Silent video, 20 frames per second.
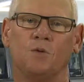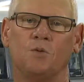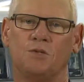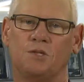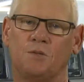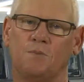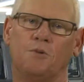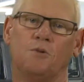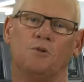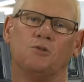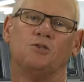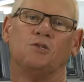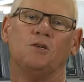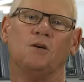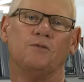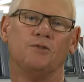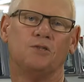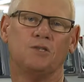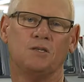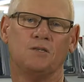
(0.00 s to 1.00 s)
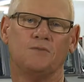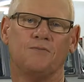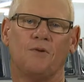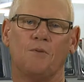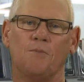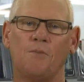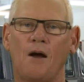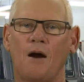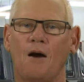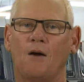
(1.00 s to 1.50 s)
with support services for
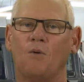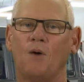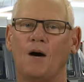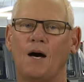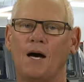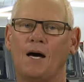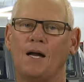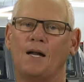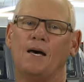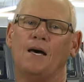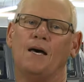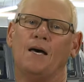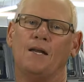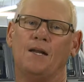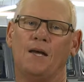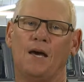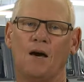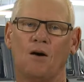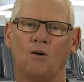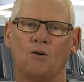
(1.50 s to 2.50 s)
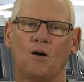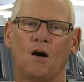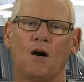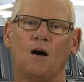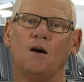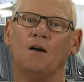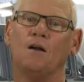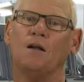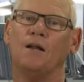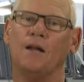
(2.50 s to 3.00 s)
marijuana and
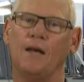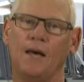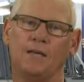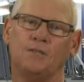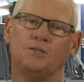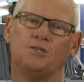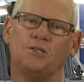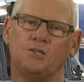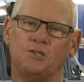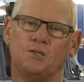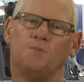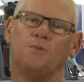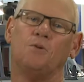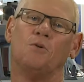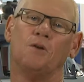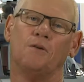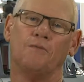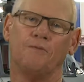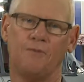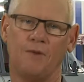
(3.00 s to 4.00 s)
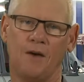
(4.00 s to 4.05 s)
alcohol and actually supporting